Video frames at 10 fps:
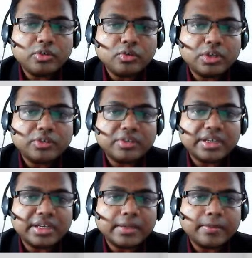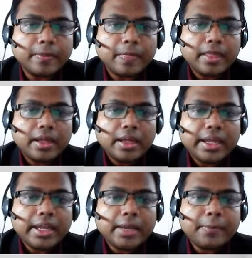in 2010.
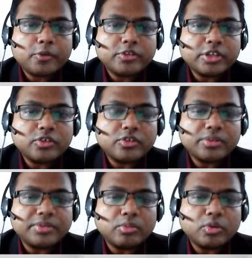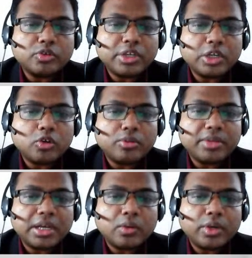Projections of the most
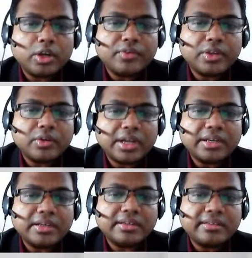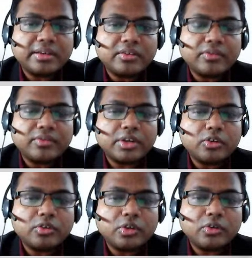economical way of United States of
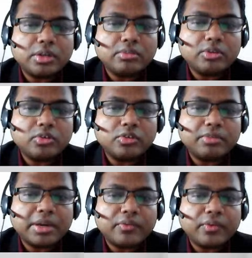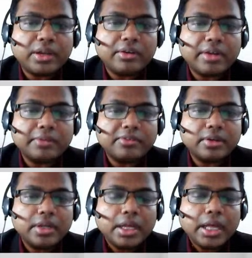reduce CO2 emissions by fuel
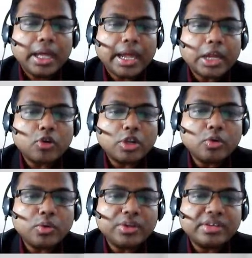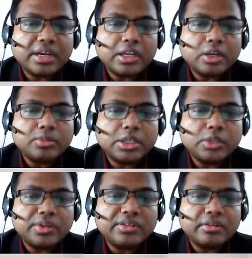types. According to a study of the
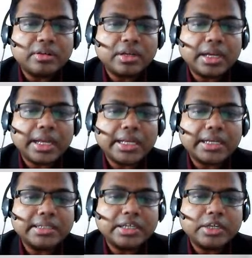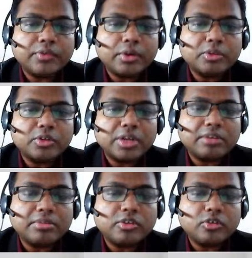US Energy Information
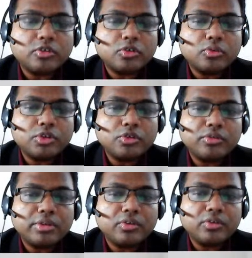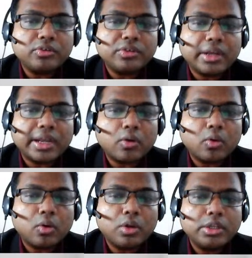Administration, we should reduce
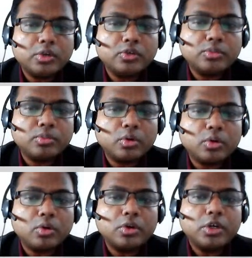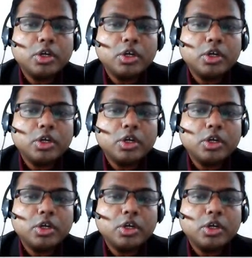coal use more